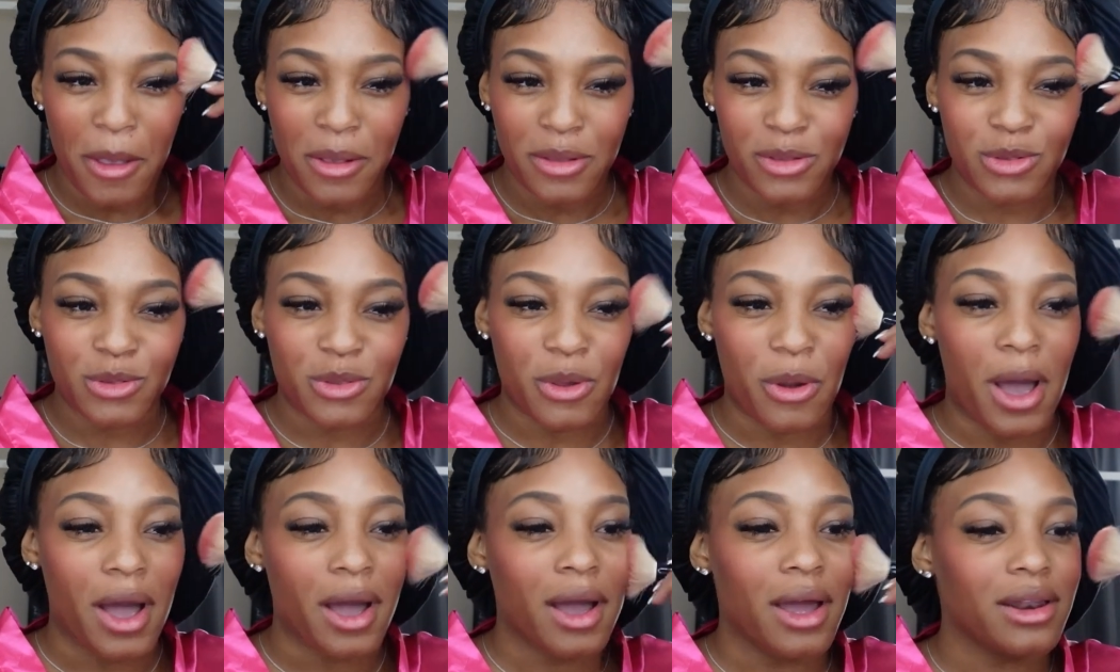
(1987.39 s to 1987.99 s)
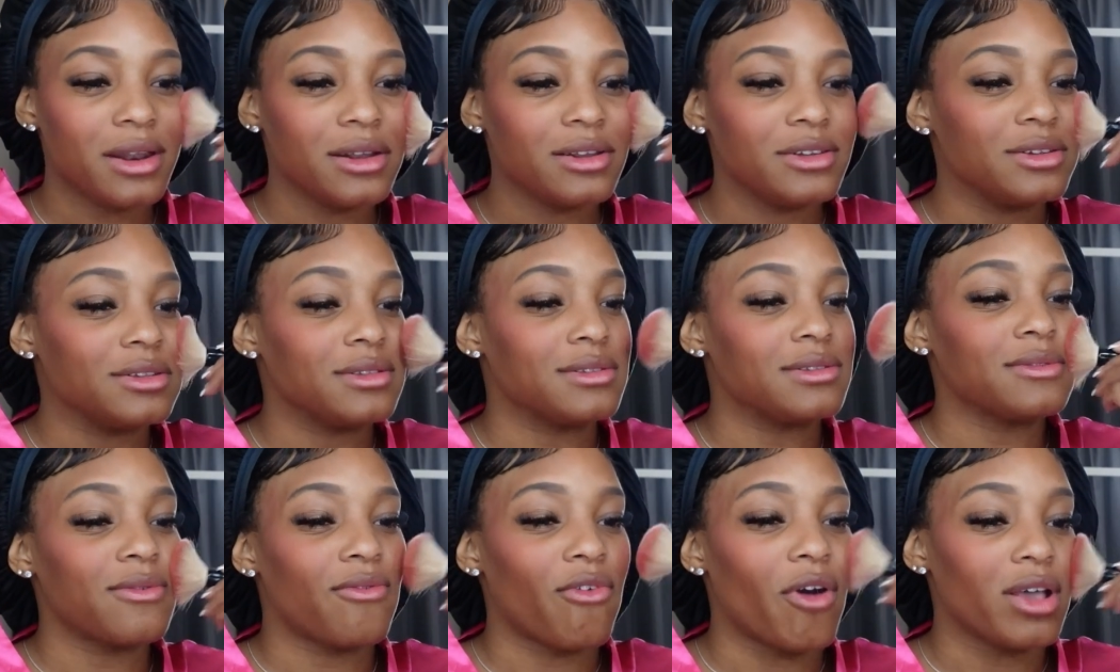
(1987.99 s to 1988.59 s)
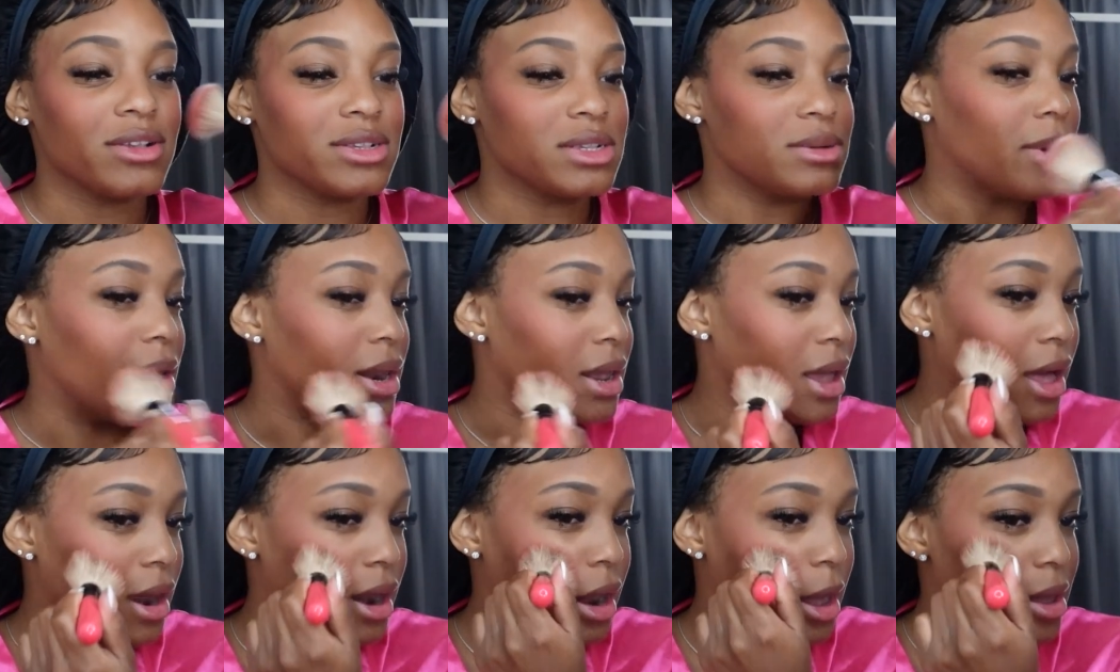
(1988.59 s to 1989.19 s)
So I gotta just find
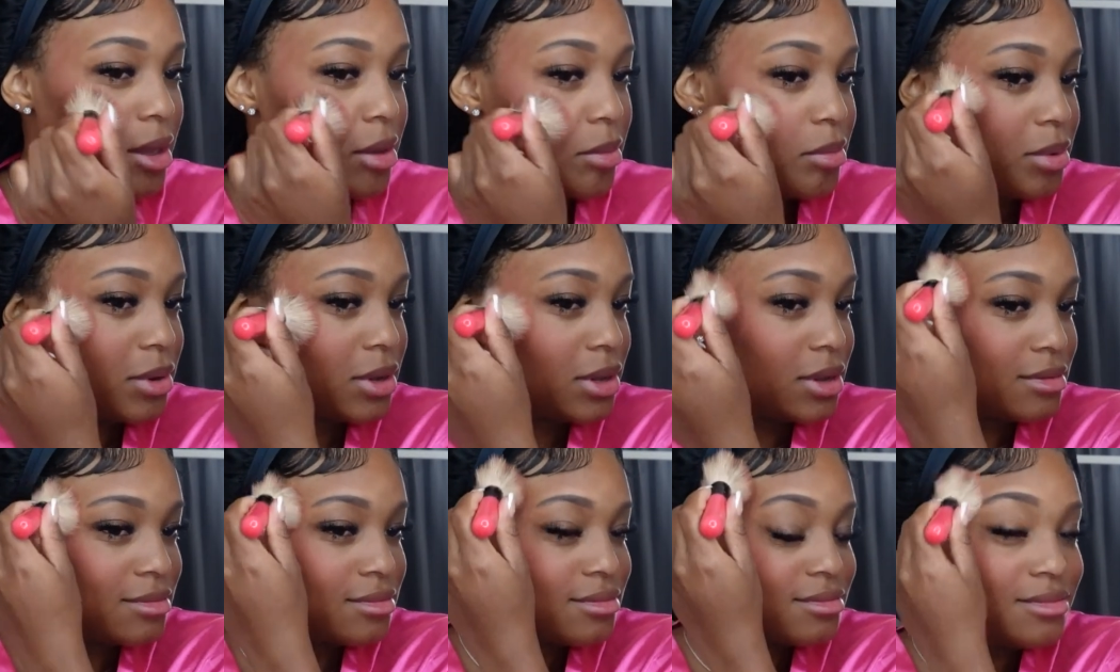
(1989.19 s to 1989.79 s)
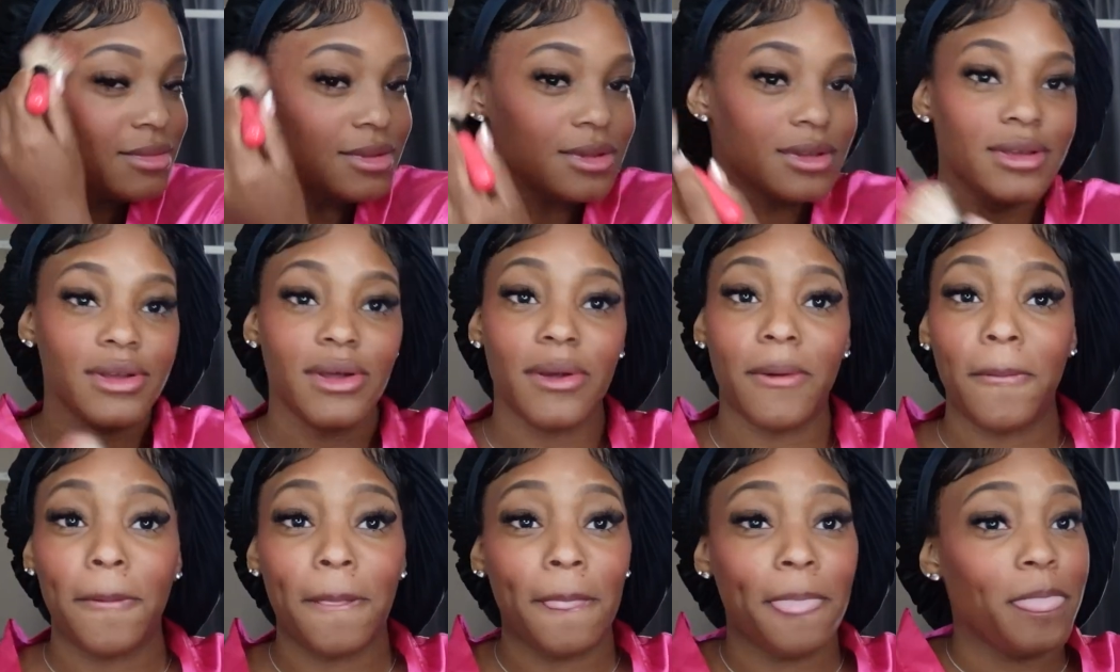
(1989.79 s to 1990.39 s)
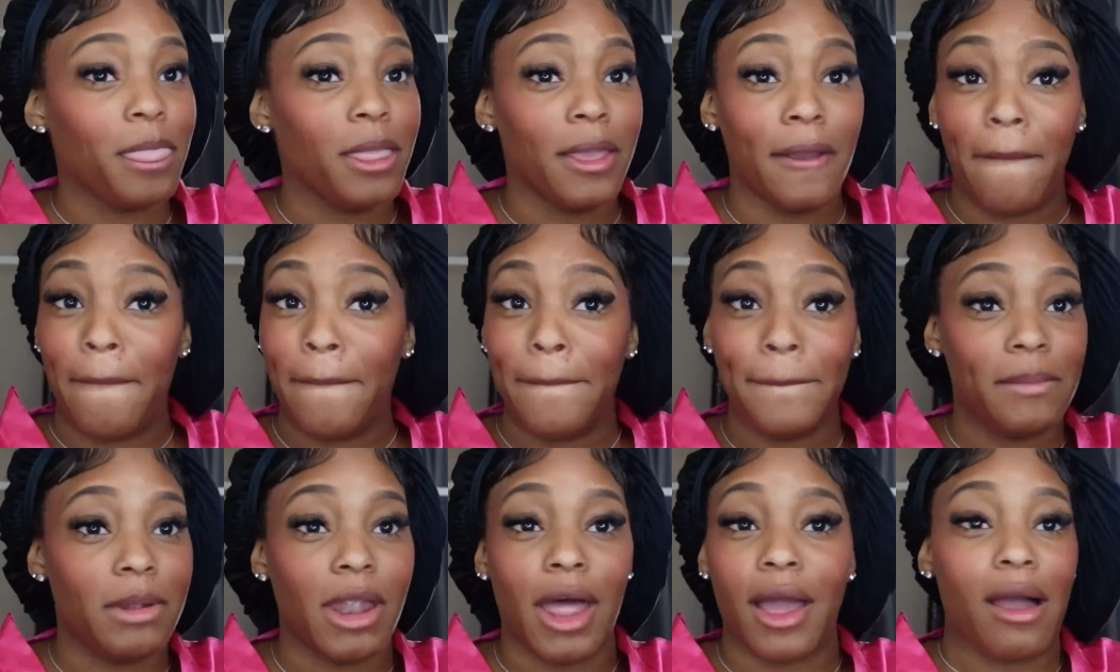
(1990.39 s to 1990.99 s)
somebody I like, but
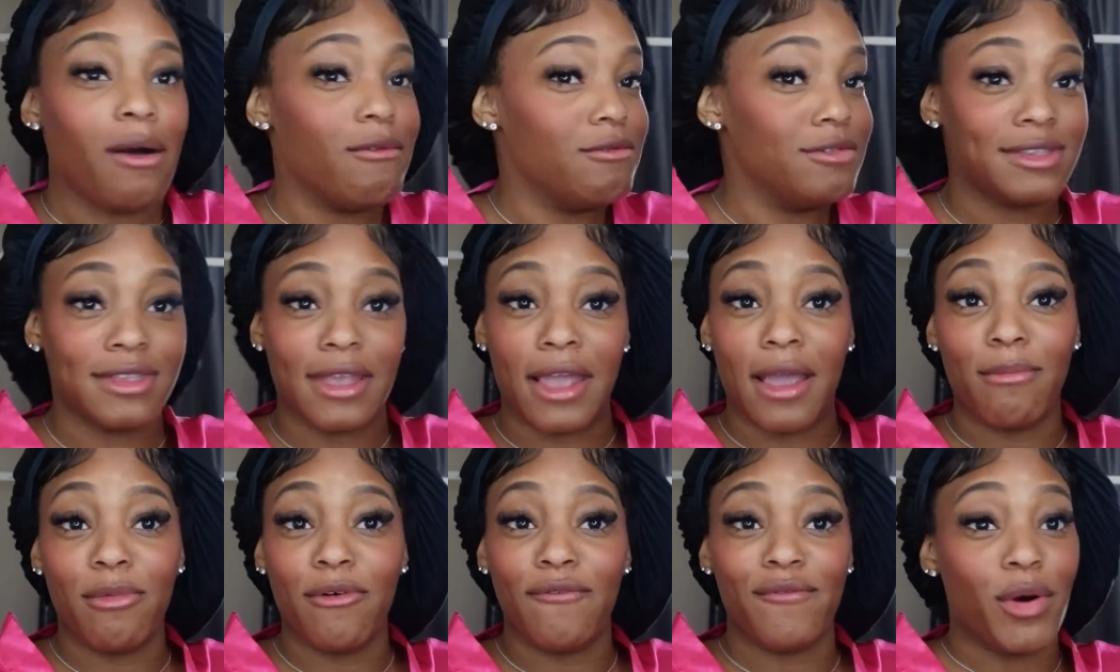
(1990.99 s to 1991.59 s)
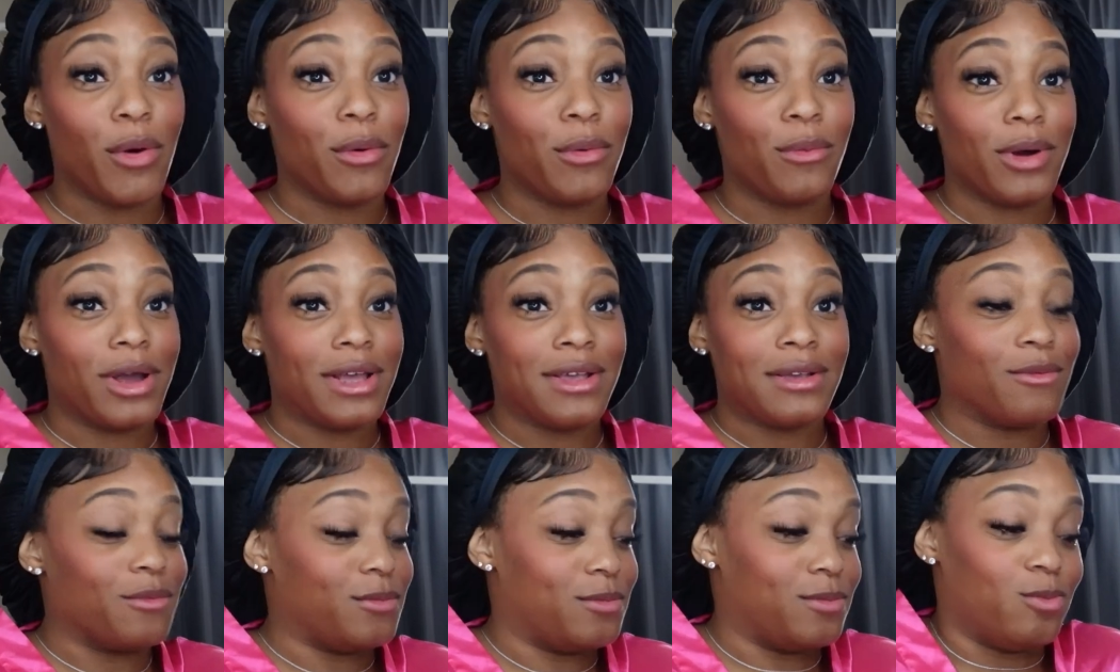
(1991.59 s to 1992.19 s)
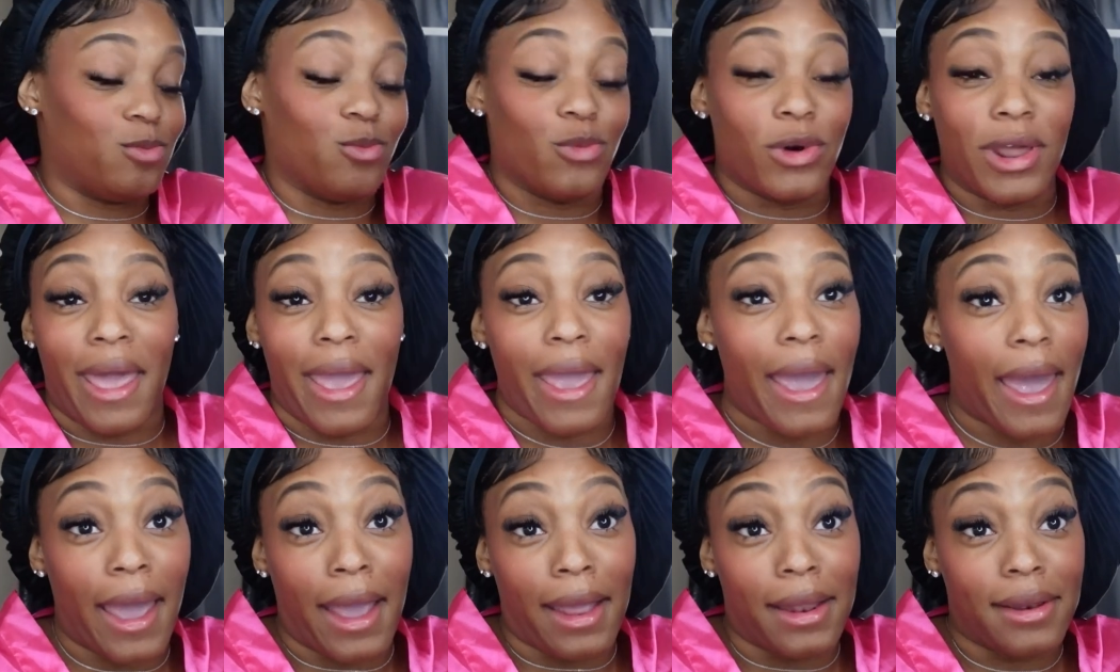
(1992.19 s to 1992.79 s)
like I was saying before, what where, where
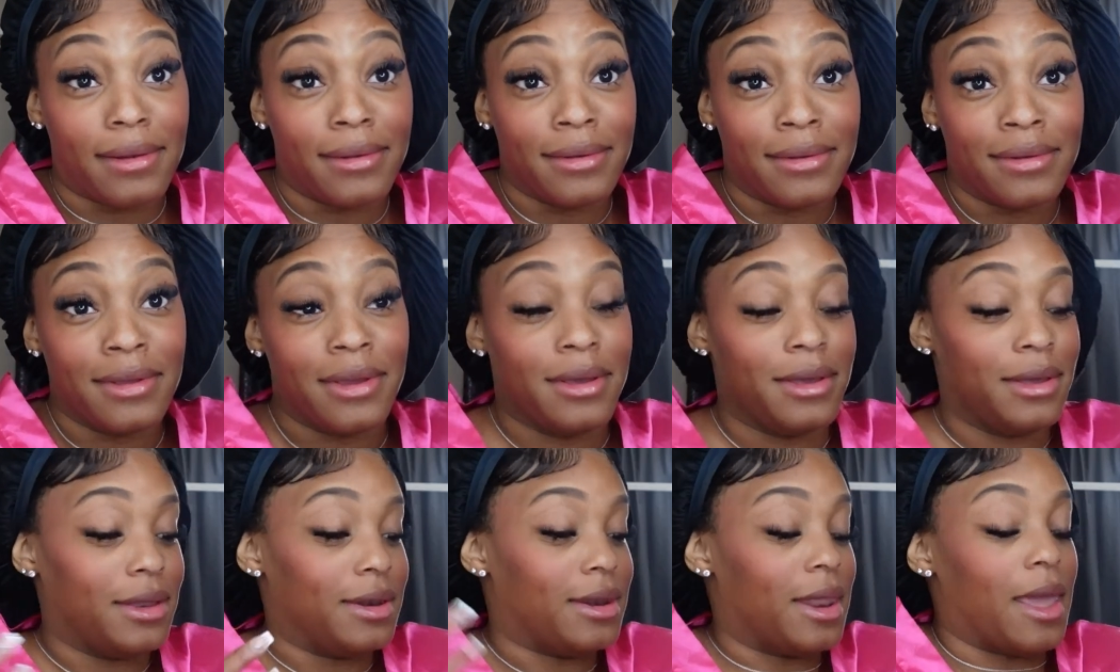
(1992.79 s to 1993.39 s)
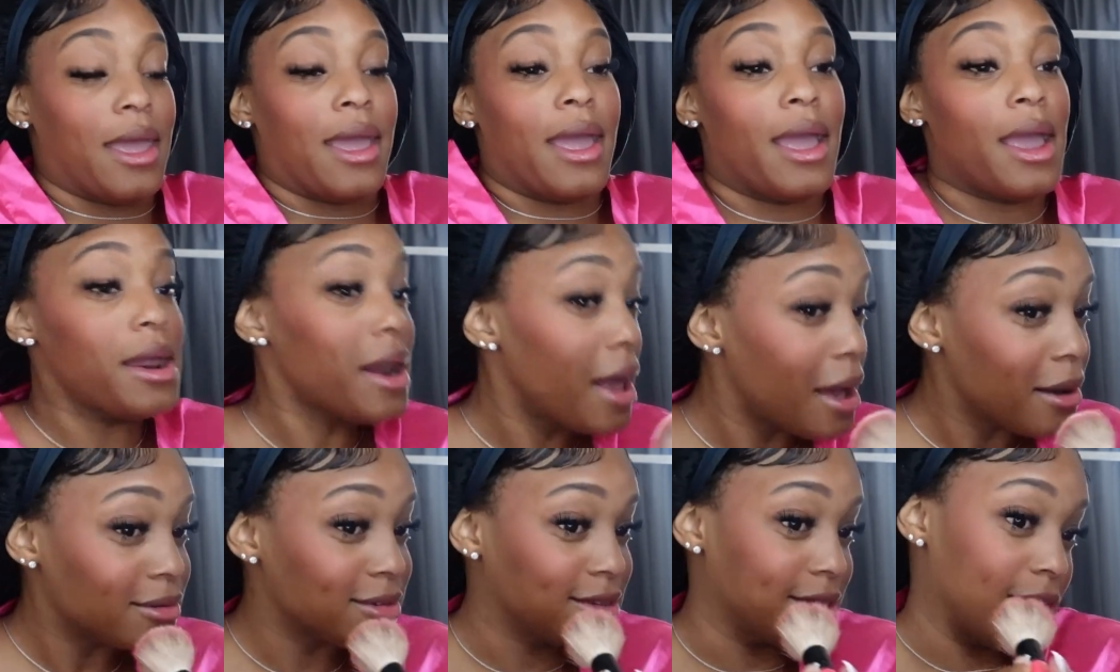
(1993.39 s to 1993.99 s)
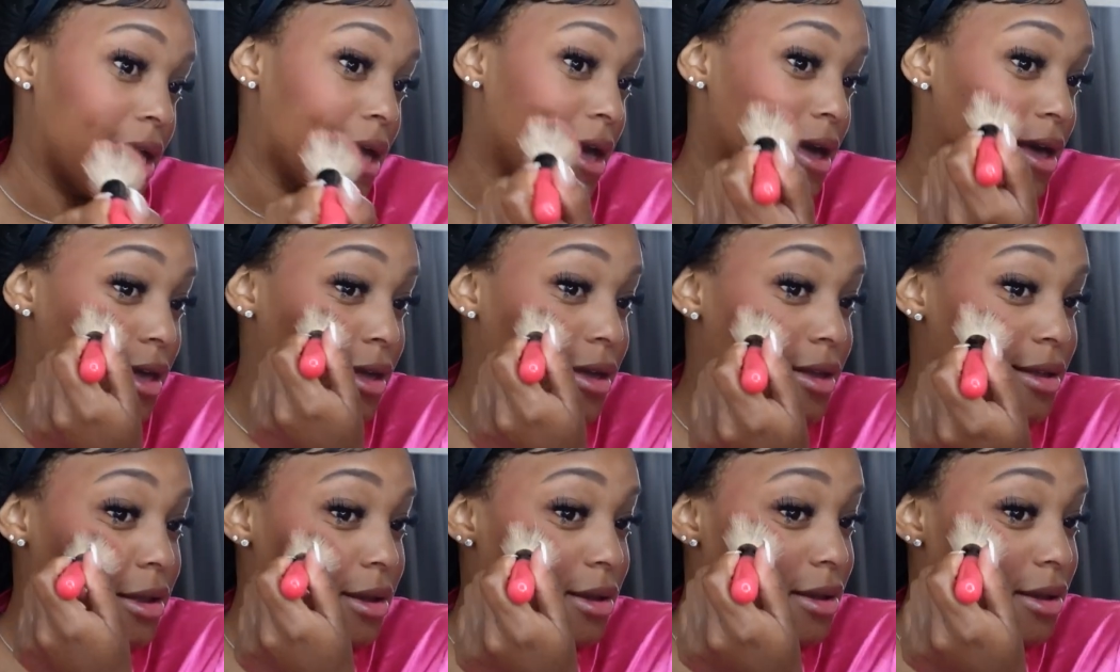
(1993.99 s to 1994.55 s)
they at? They ain't outside.